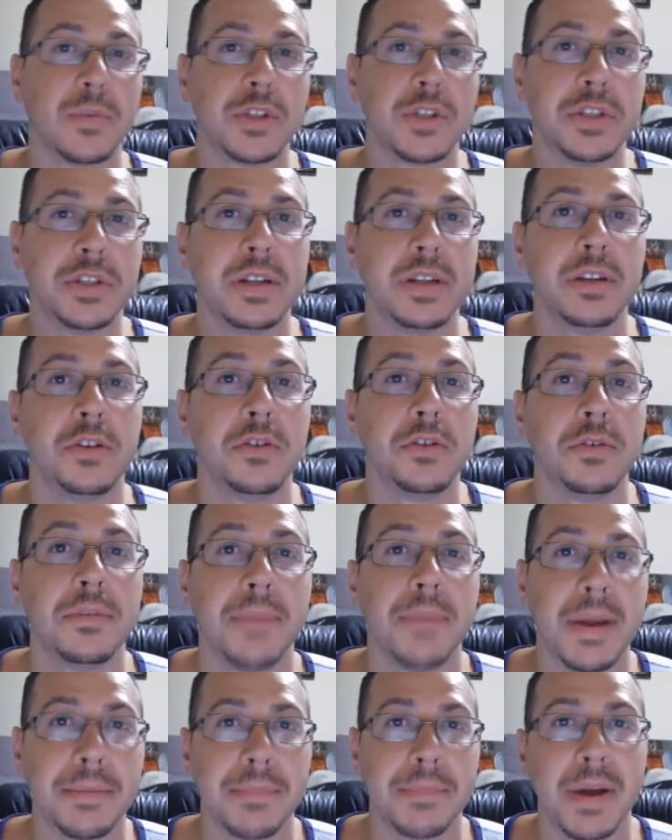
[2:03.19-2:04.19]
what you need to do to
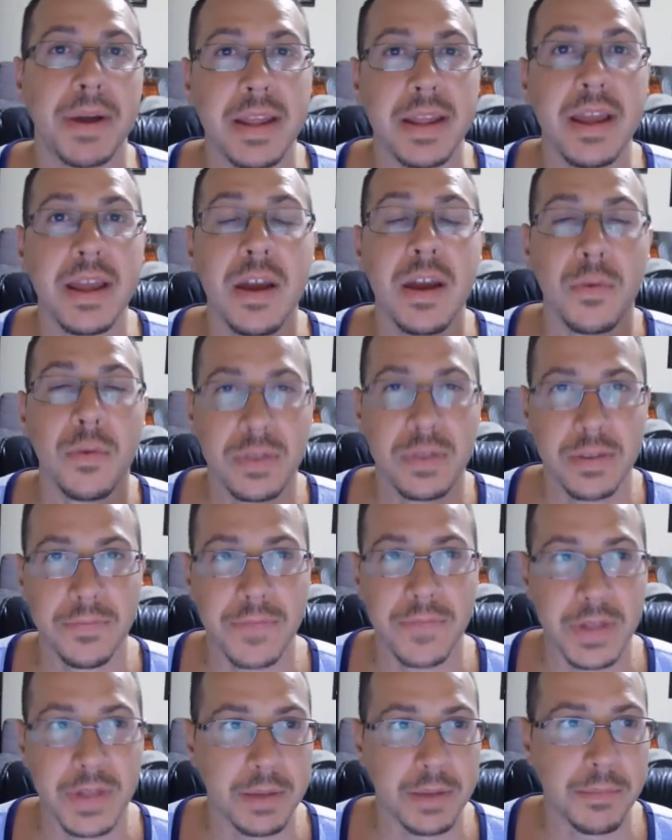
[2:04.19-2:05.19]
make money with
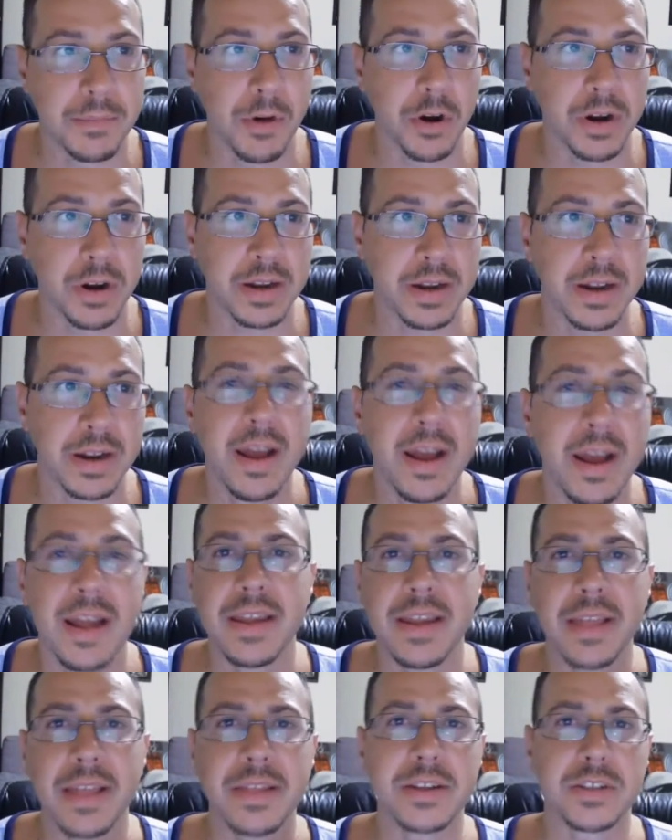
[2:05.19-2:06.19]
affiliate marketing.
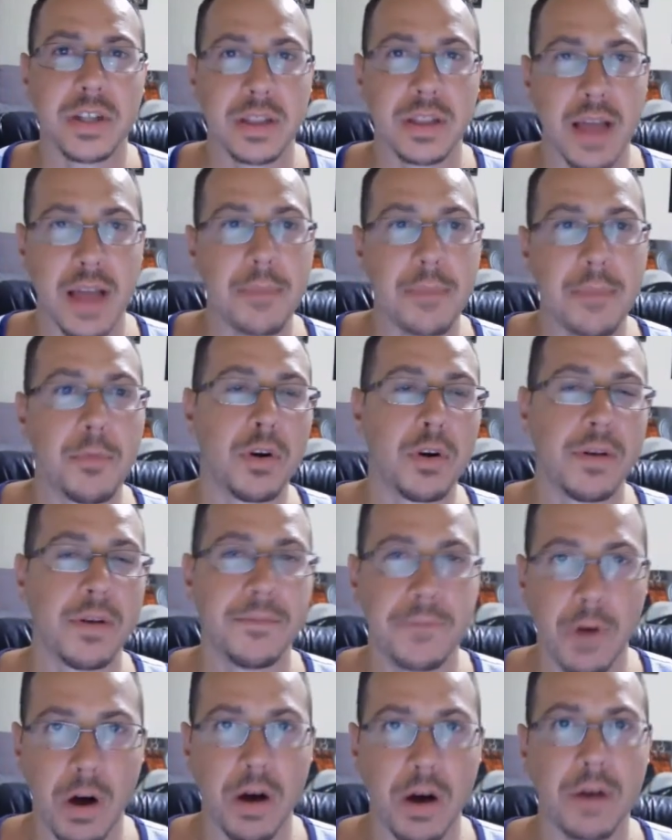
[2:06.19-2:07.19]
Now there's a lot more
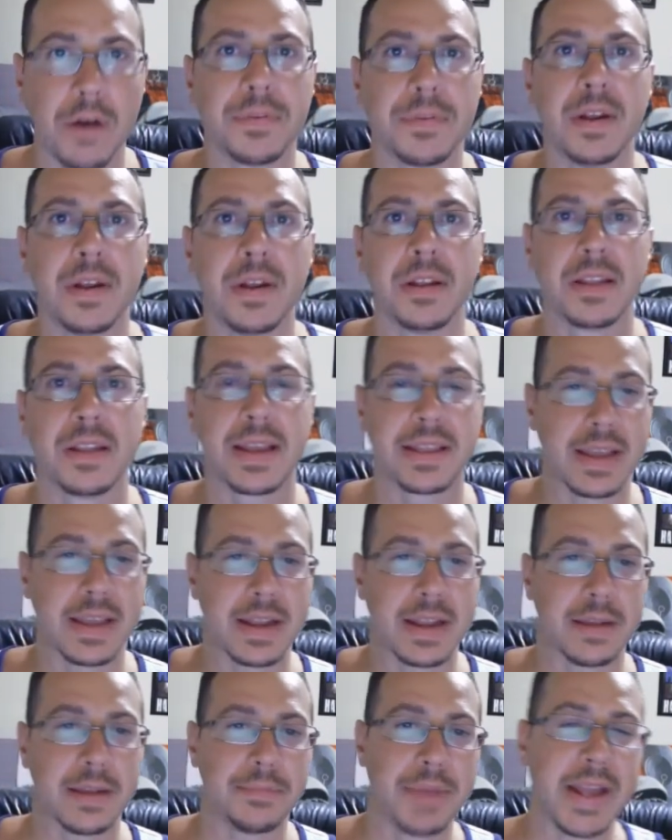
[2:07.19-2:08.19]
involved, like
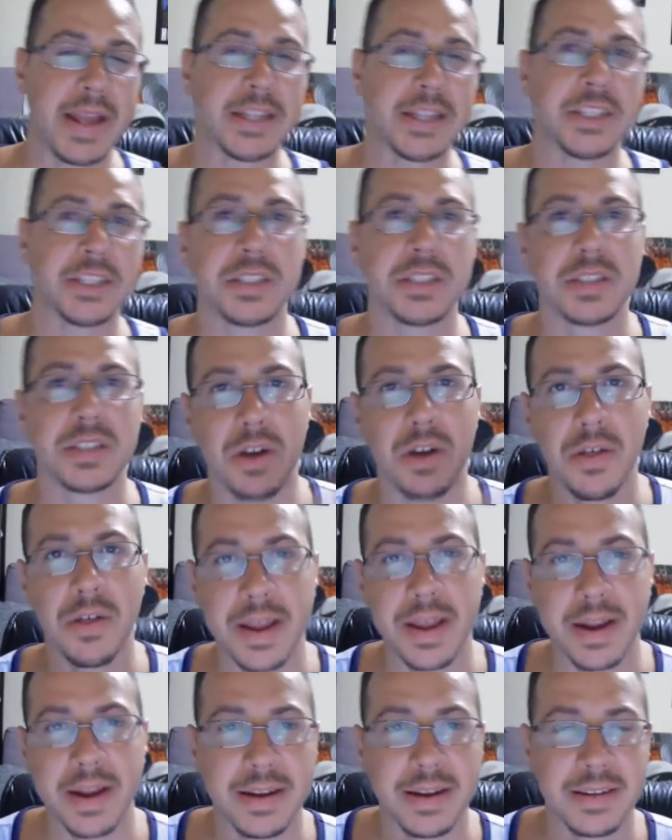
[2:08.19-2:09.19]
landing pages and all
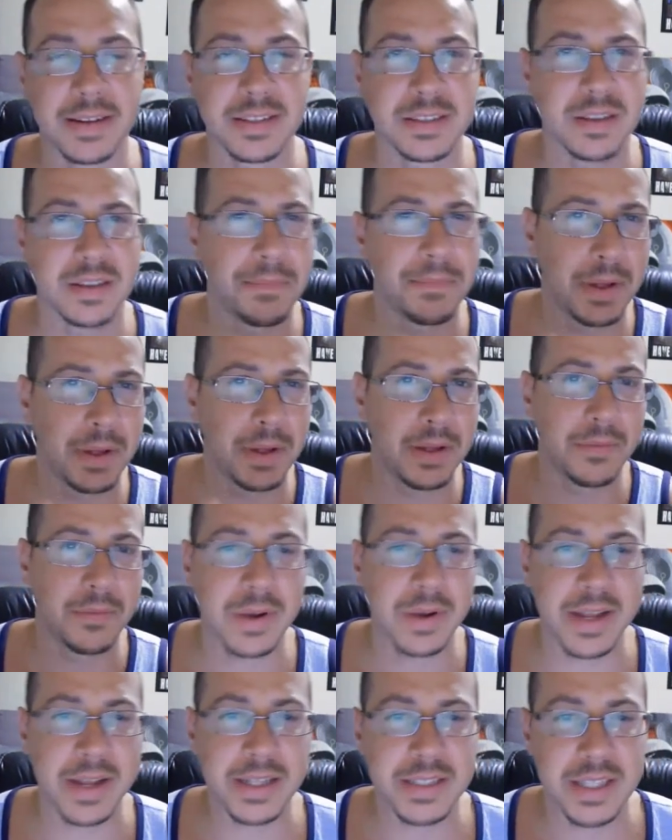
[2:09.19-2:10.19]
that kind of stuff, but
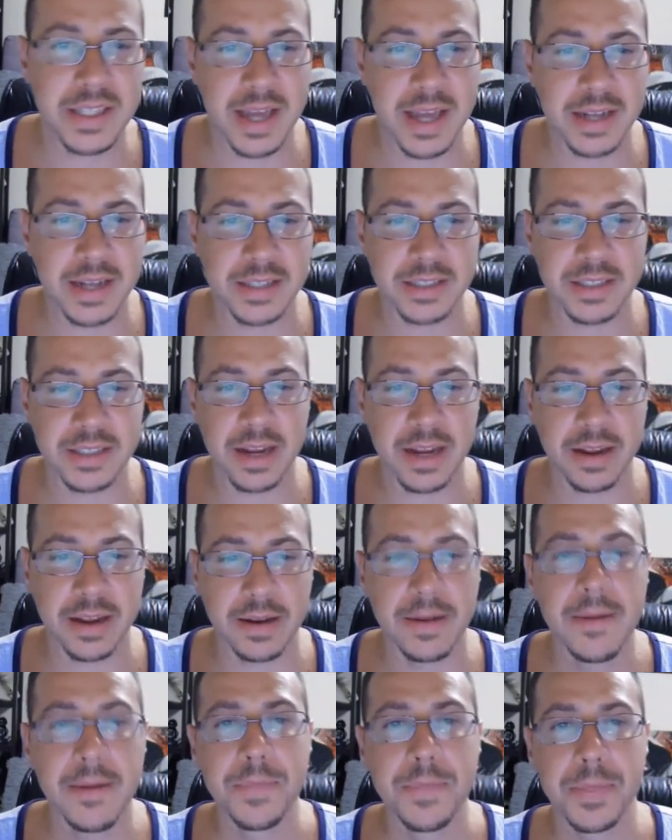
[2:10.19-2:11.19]
we'll get to that in a second.